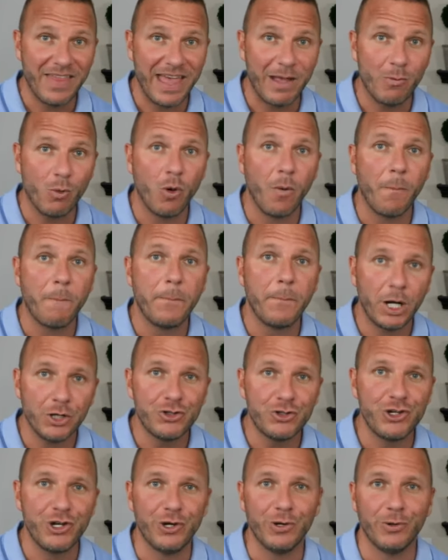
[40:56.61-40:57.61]
they will
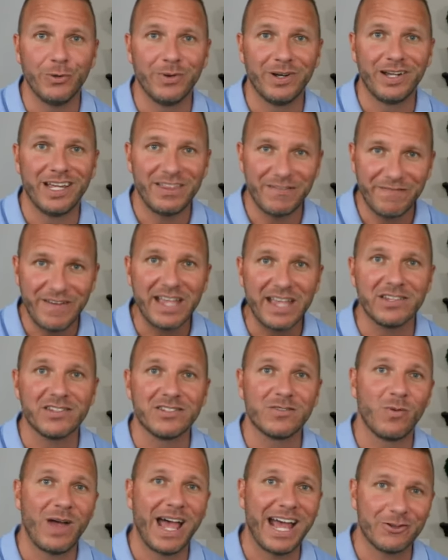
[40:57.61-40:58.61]
punch you in the
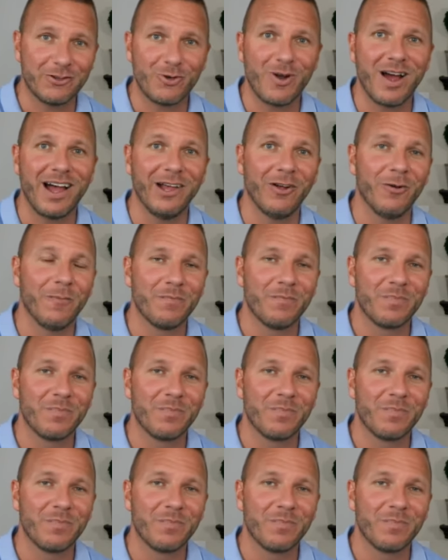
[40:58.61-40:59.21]
face at trial.